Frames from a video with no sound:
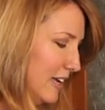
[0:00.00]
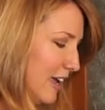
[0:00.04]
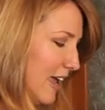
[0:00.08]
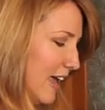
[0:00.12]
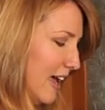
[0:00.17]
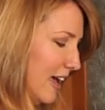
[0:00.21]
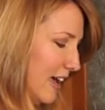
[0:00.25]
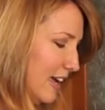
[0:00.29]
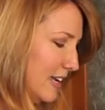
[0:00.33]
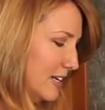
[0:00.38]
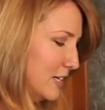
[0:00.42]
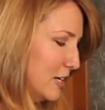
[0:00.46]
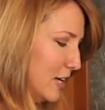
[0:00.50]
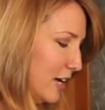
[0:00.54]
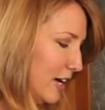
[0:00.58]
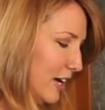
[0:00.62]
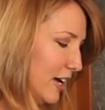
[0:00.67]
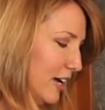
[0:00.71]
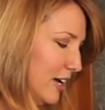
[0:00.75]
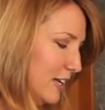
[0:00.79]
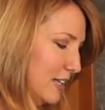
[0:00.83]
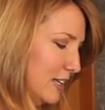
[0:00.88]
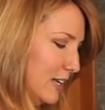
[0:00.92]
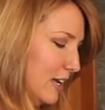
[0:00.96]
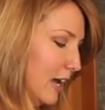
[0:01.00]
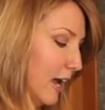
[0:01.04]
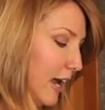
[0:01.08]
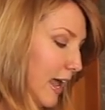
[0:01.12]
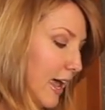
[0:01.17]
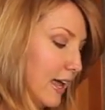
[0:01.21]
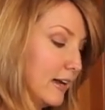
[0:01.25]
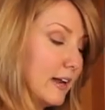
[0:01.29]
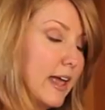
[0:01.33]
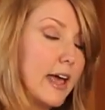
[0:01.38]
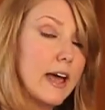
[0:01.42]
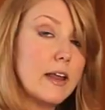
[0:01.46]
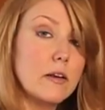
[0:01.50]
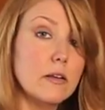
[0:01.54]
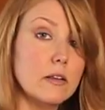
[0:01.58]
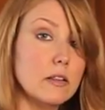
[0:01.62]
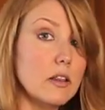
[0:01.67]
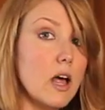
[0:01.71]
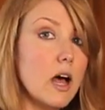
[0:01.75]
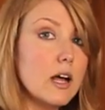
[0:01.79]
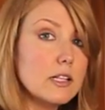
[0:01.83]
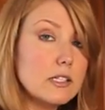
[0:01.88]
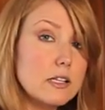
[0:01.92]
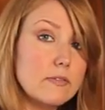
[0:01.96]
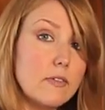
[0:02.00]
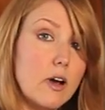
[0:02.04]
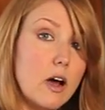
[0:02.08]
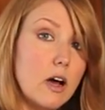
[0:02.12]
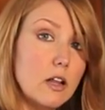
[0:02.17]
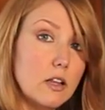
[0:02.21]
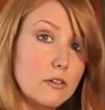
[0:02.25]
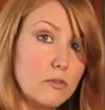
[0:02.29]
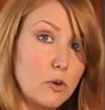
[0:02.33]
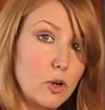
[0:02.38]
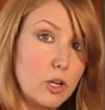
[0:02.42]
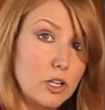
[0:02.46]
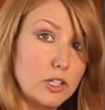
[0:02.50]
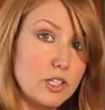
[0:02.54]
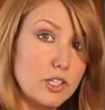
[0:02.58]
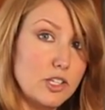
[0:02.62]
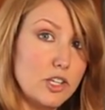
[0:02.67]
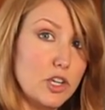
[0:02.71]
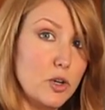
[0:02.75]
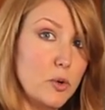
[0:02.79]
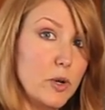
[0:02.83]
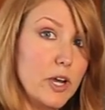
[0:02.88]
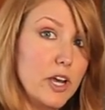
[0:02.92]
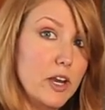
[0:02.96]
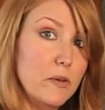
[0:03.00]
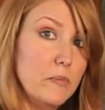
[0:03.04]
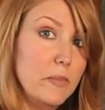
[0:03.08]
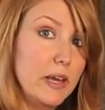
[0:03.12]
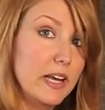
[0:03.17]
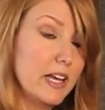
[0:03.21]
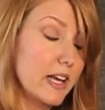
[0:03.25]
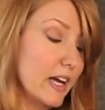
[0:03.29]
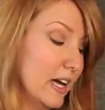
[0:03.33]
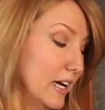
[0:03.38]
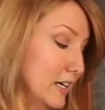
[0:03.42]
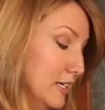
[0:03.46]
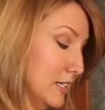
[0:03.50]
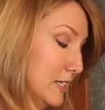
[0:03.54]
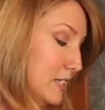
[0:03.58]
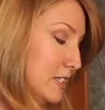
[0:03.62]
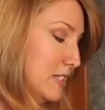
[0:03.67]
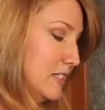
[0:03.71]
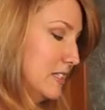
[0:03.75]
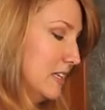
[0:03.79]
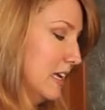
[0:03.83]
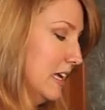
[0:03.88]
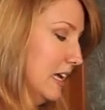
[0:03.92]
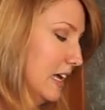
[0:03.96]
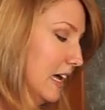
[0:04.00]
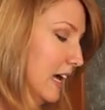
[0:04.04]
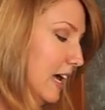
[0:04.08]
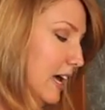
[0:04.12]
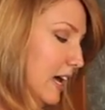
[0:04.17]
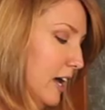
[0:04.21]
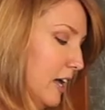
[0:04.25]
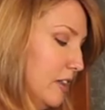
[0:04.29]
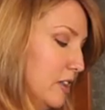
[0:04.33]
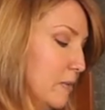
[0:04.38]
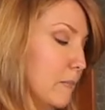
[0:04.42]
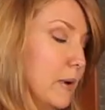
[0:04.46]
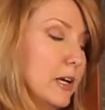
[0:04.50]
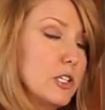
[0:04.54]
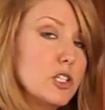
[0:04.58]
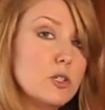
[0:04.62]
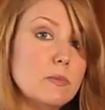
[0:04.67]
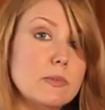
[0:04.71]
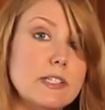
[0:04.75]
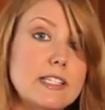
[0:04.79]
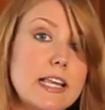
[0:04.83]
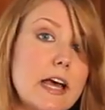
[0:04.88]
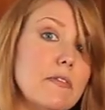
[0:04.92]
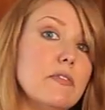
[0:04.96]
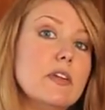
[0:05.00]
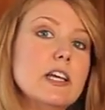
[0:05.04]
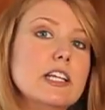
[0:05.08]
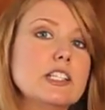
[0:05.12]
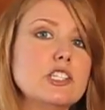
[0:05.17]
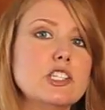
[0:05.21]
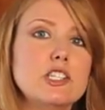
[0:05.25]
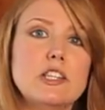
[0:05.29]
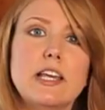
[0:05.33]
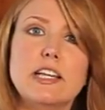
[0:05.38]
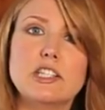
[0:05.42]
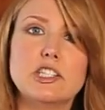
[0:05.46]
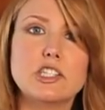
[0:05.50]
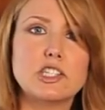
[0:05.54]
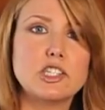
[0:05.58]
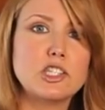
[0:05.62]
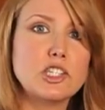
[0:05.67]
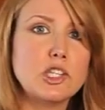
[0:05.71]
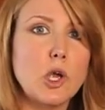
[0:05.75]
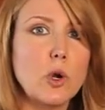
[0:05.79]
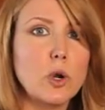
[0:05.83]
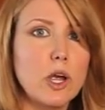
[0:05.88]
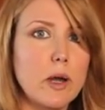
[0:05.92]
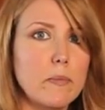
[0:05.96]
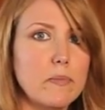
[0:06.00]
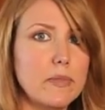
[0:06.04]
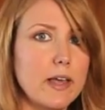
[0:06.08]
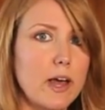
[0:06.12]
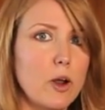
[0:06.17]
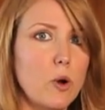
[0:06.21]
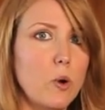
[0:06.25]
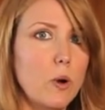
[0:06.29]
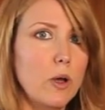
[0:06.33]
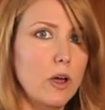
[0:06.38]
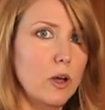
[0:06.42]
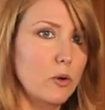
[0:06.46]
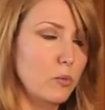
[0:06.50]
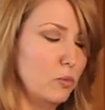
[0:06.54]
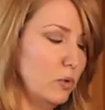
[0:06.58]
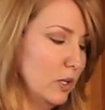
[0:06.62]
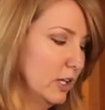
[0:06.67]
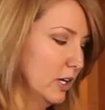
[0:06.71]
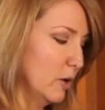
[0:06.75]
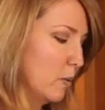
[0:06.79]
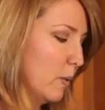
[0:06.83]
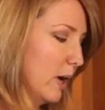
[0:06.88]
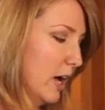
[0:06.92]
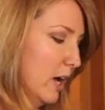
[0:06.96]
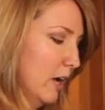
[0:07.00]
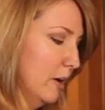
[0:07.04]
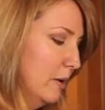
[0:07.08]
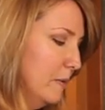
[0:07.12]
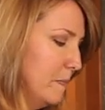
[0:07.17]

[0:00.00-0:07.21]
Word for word: And uh, I had to add lots of olive oil to it because uh, the mushrooms definitely, they just soak up that oil really well.